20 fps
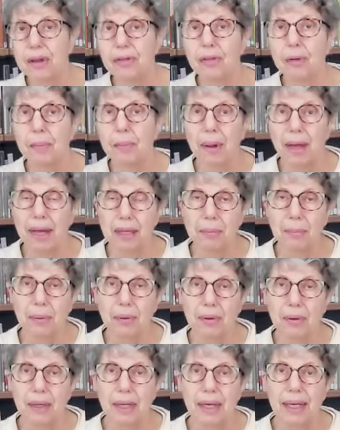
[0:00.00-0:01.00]
The
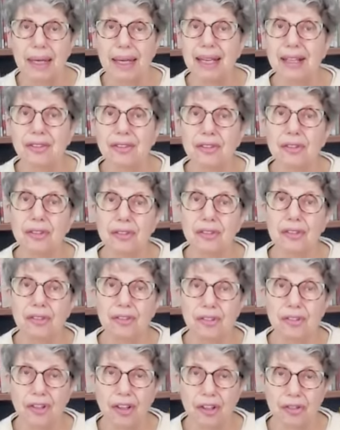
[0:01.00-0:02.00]
Bible isn't
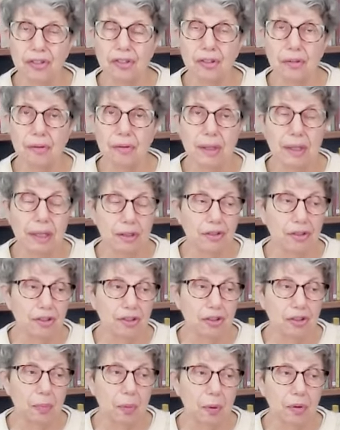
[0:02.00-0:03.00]
just a
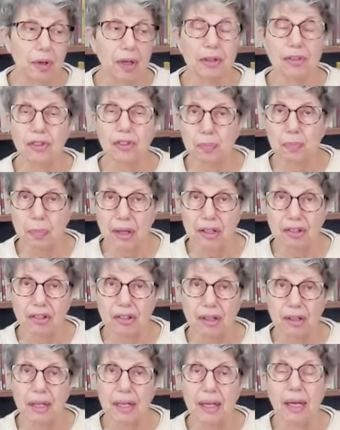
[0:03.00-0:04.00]
religious book,
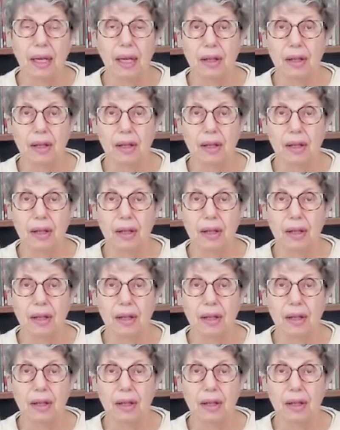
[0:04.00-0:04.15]
especially